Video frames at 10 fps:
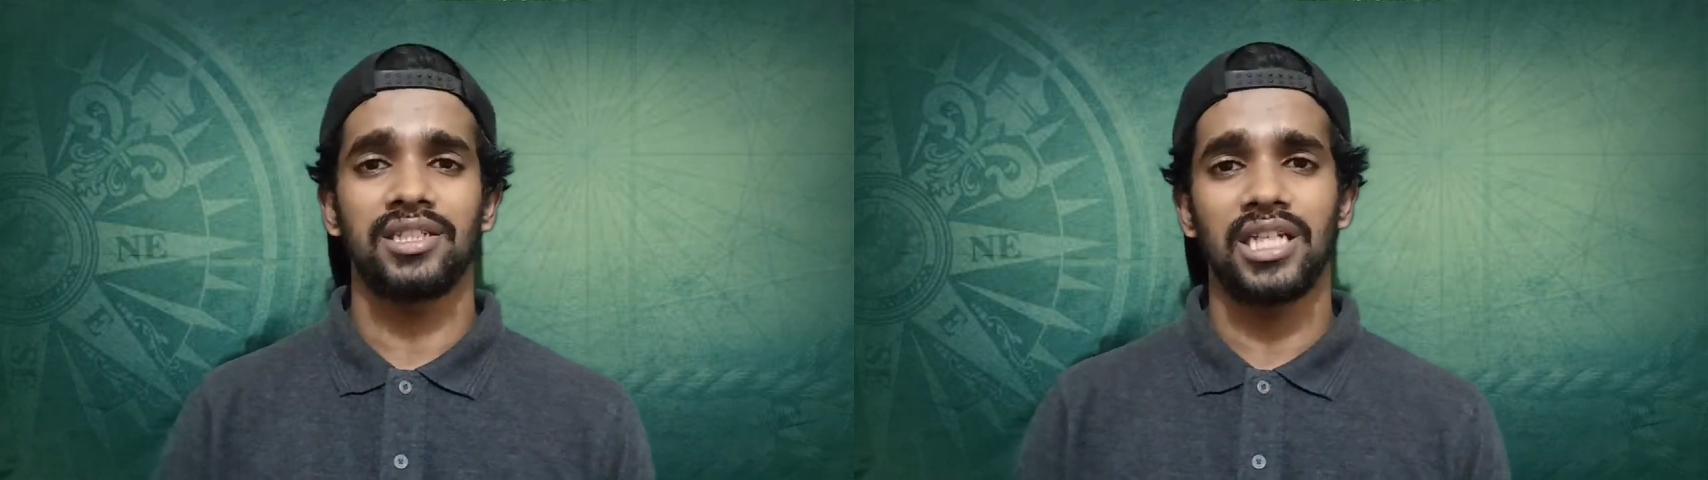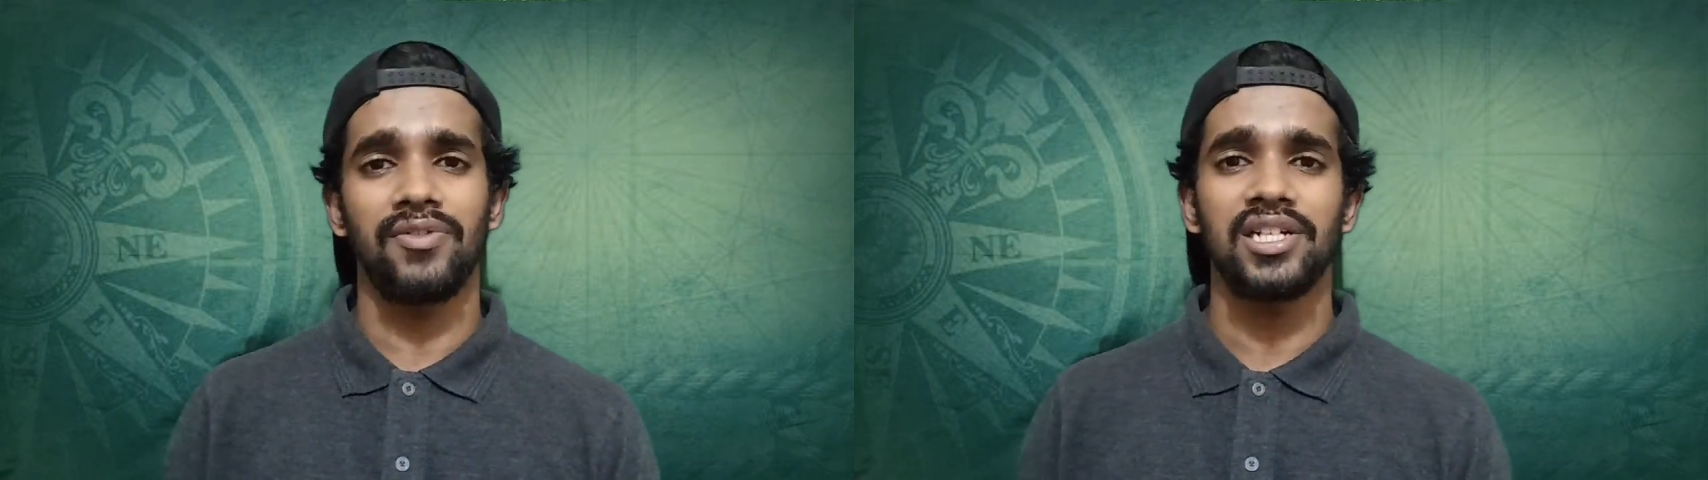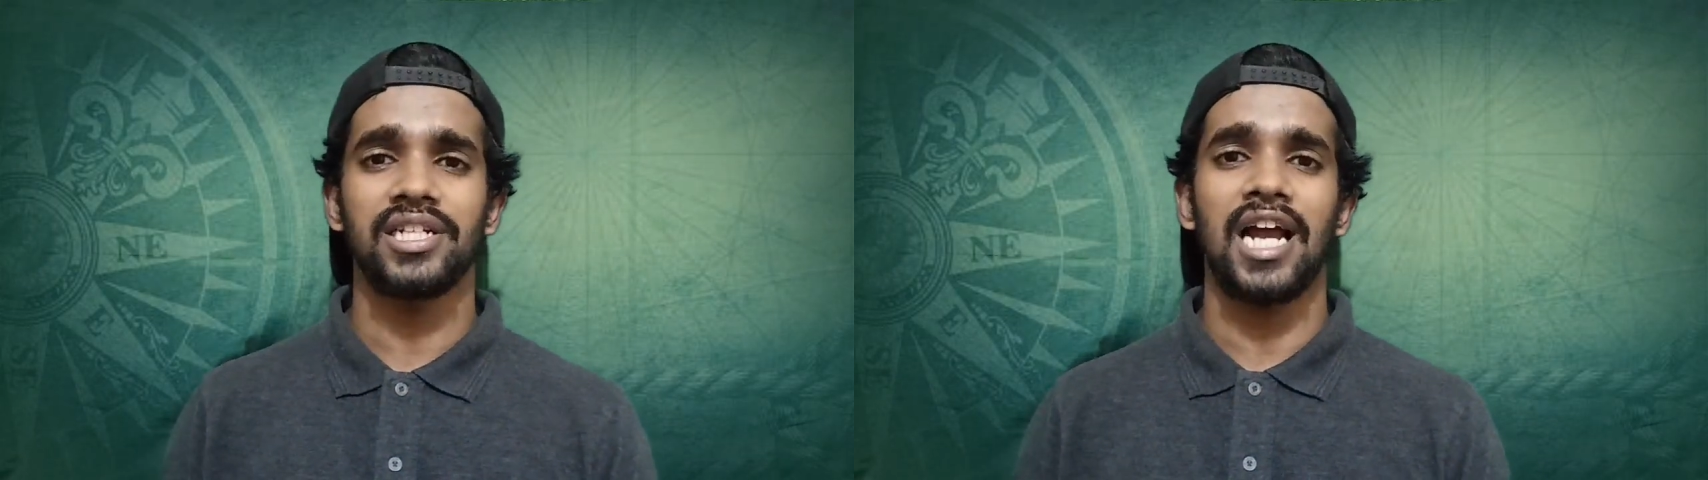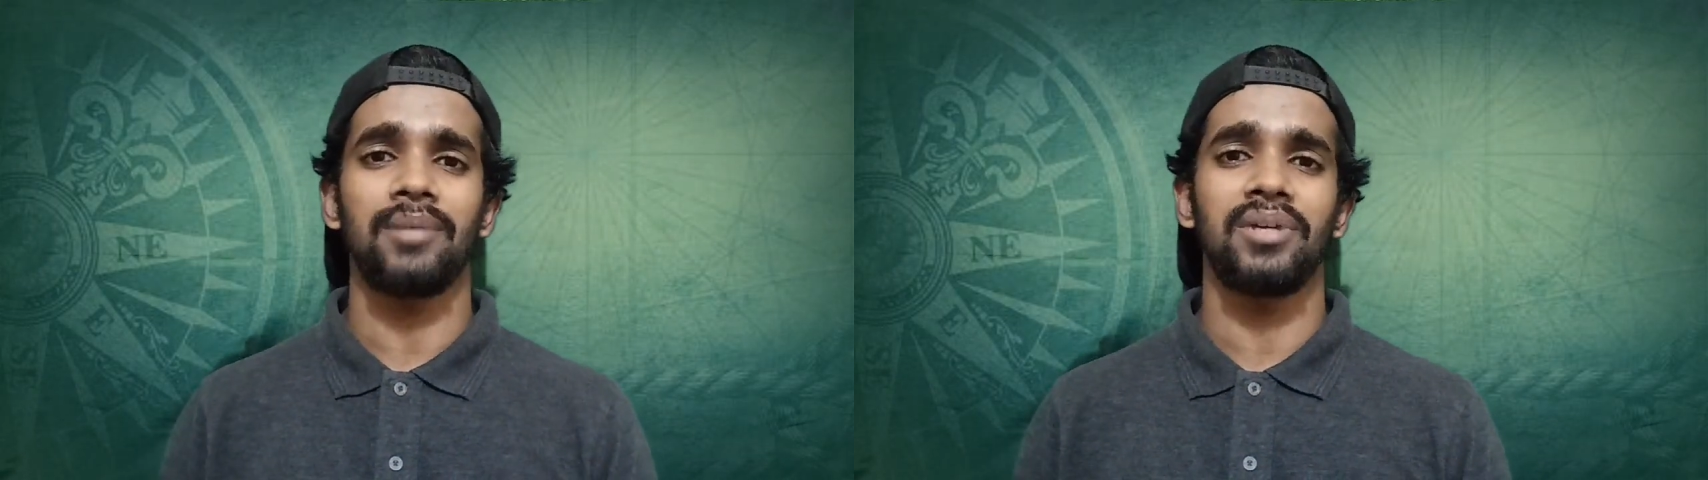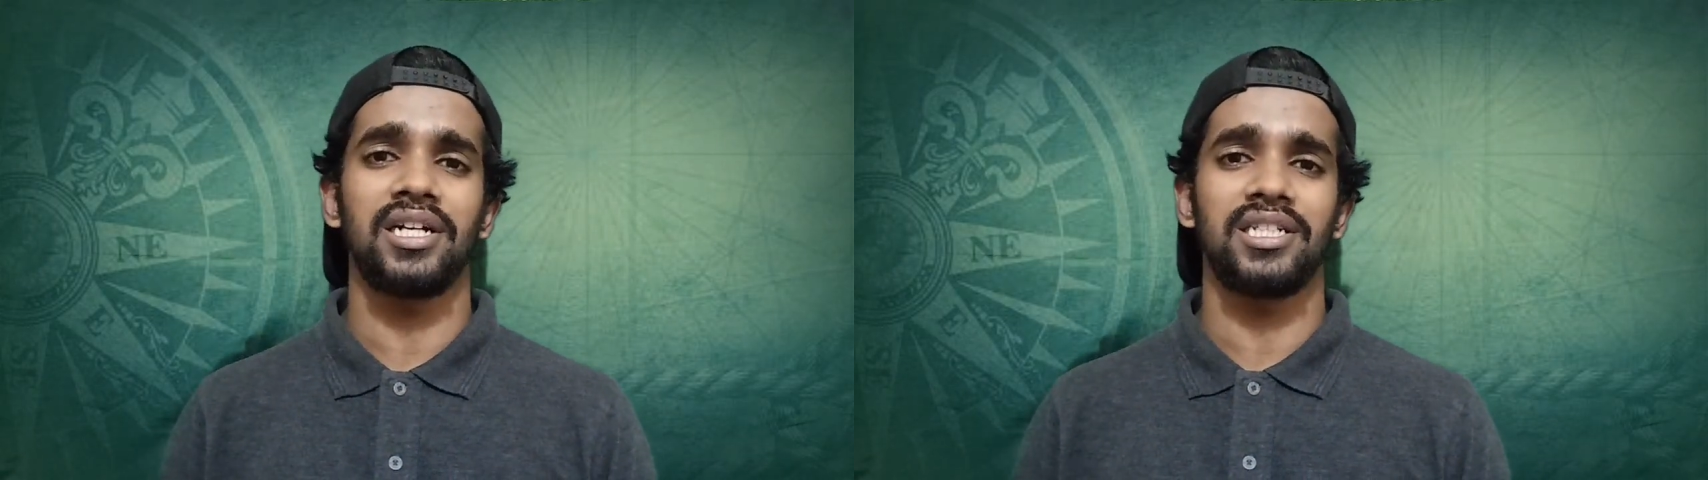the sewage
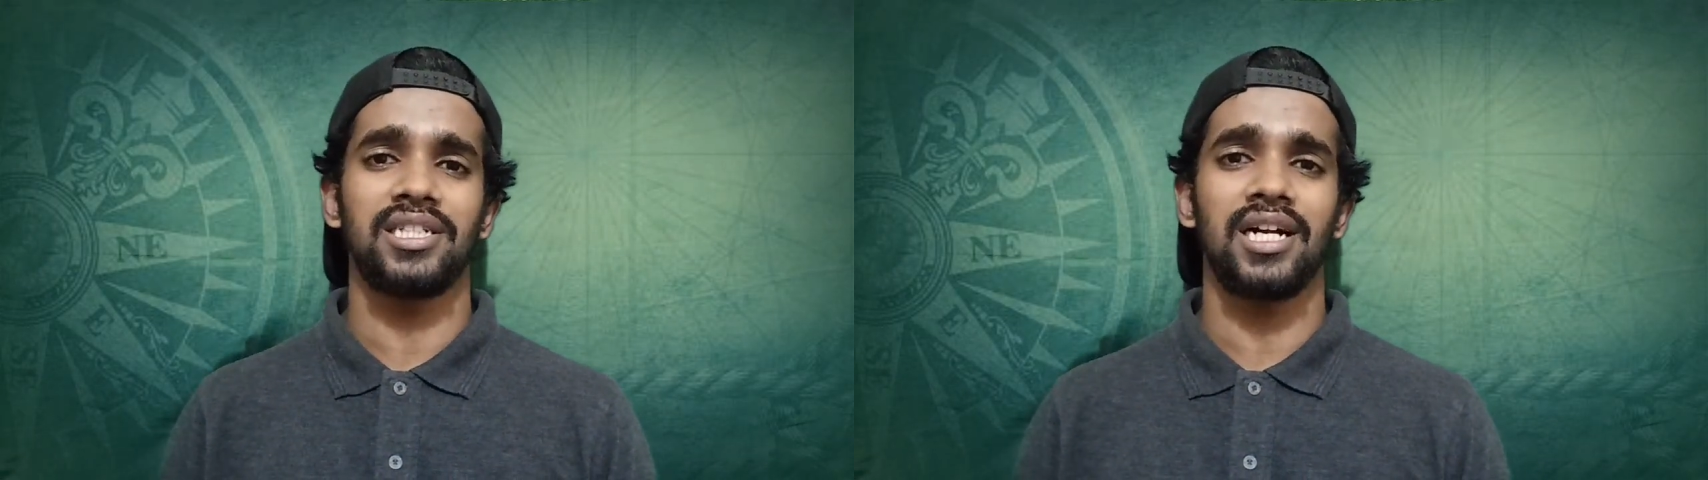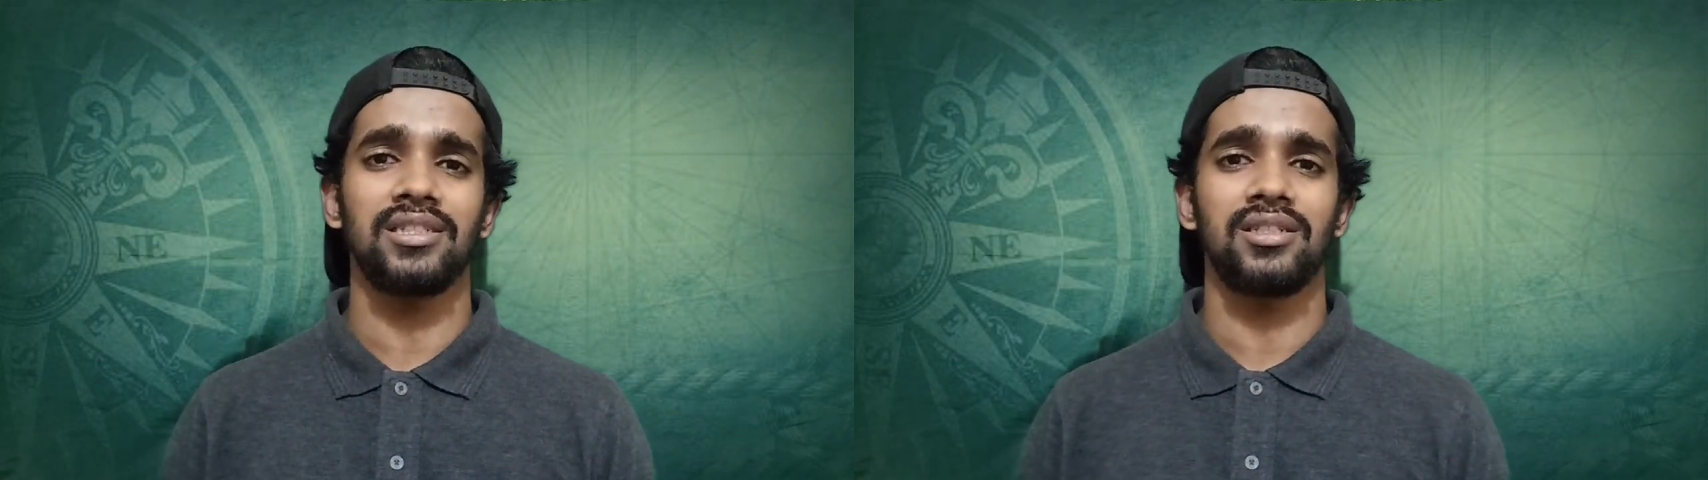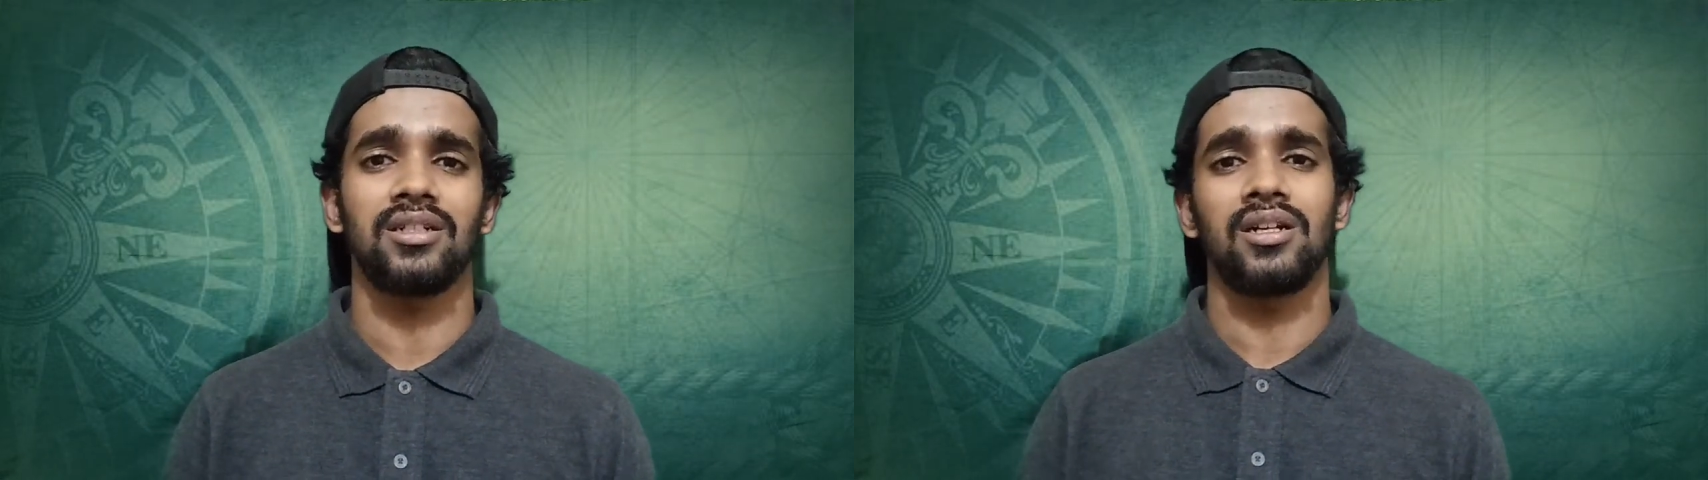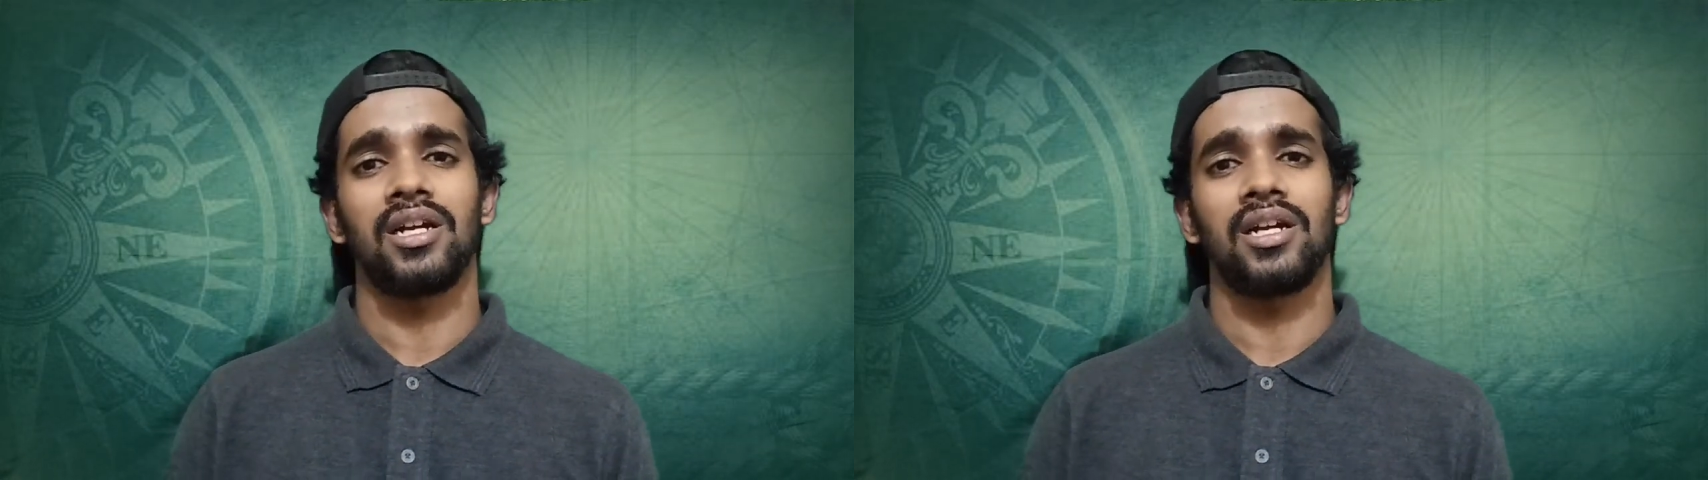can be discharged